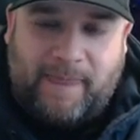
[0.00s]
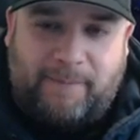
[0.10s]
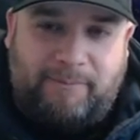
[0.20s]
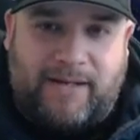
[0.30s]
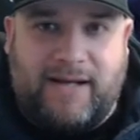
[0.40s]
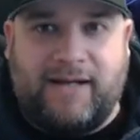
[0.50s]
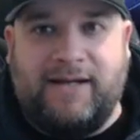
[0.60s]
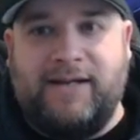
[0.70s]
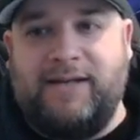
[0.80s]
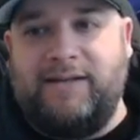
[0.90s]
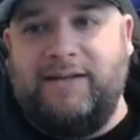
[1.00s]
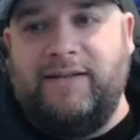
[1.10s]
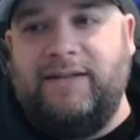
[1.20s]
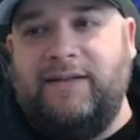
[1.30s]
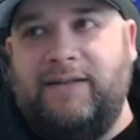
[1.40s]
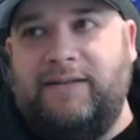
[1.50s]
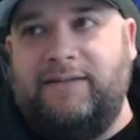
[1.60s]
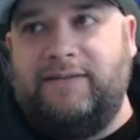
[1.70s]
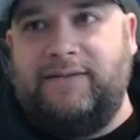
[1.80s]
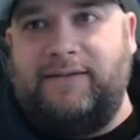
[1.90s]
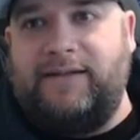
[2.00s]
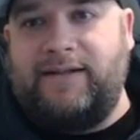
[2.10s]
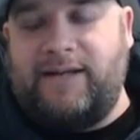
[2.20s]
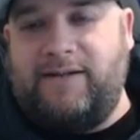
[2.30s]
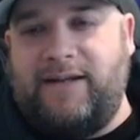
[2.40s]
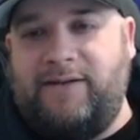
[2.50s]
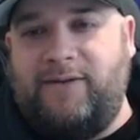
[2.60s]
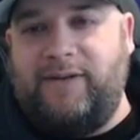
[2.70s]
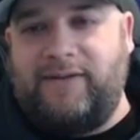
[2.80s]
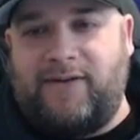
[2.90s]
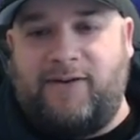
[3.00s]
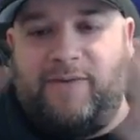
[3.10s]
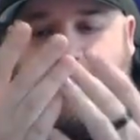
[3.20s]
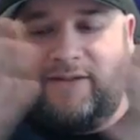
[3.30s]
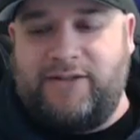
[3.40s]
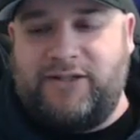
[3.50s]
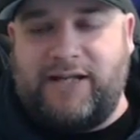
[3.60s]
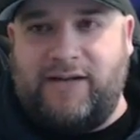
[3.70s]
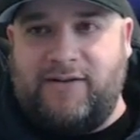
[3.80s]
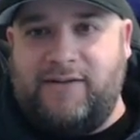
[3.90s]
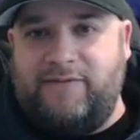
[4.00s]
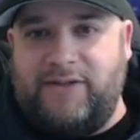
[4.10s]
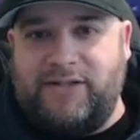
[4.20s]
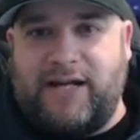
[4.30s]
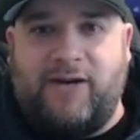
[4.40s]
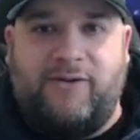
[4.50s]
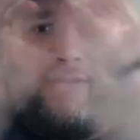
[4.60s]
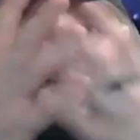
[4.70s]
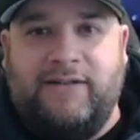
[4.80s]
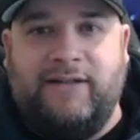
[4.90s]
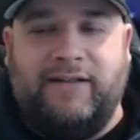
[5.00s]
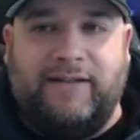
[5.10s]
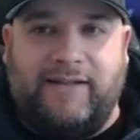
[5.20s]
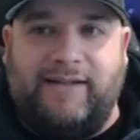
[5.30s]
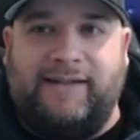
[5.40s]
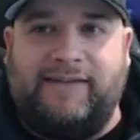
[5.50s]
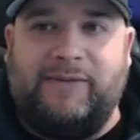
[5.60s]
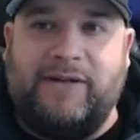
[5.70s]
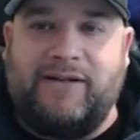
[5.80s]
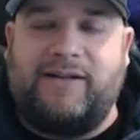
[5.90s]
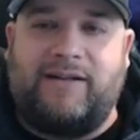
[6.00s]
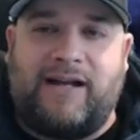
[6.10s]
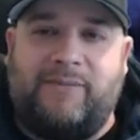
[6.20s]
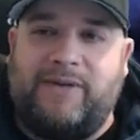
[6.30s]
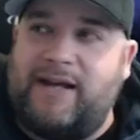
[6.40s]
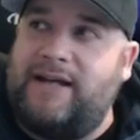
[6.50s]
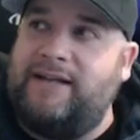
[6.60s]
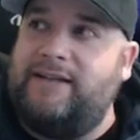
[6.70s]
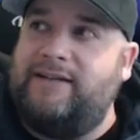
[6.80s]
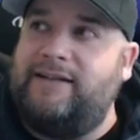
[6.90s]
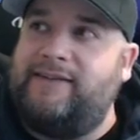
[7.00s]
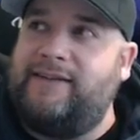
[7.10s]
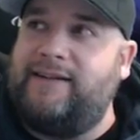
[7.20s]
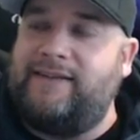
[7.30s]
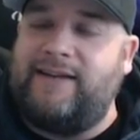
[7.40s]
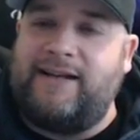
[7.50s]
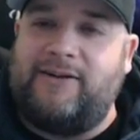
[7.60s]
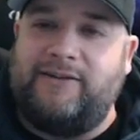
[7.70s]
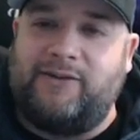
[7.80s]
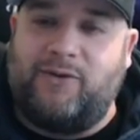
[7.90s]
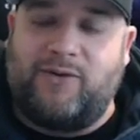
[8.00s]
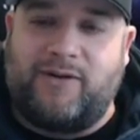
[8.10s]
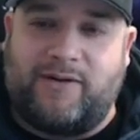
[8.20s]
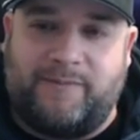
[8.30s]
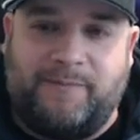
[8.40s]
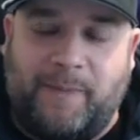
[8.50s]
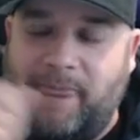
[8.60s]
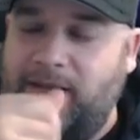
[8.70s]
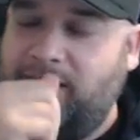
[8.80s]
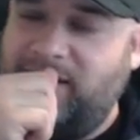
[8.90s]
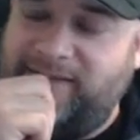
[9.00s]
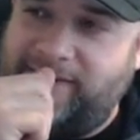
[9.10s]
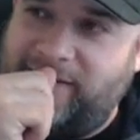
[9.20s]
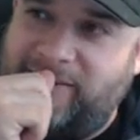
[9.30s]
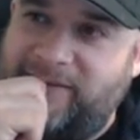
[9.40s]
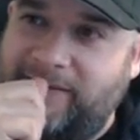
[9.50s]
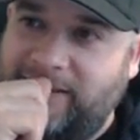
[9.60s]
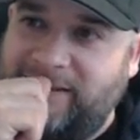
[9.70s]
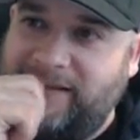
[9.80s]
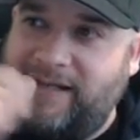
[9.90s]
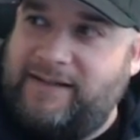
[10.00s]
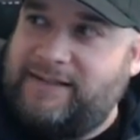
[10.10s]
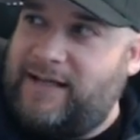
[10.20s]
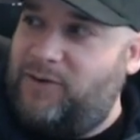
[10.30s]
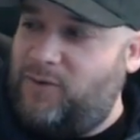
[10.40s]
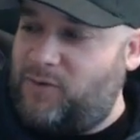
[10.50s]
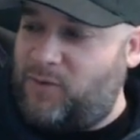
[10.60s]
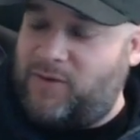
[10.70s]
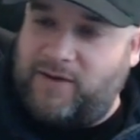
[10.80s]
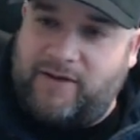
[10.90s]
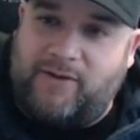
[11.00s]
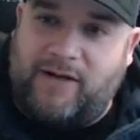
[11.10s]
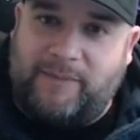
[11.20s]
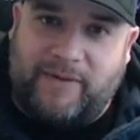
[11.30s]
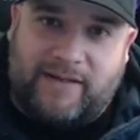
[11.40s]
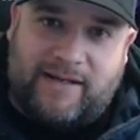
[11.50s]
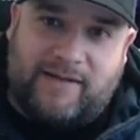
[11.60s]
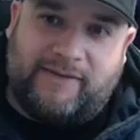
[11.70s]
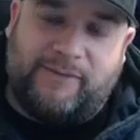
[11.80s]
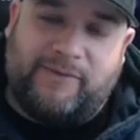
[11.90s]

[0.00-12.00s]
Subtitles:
behind, like, I don't know what it's called, but like the shell of the shower. It had somehow got behind and sticking its head out in the corner. And so it had like that whole corner to go up and down. So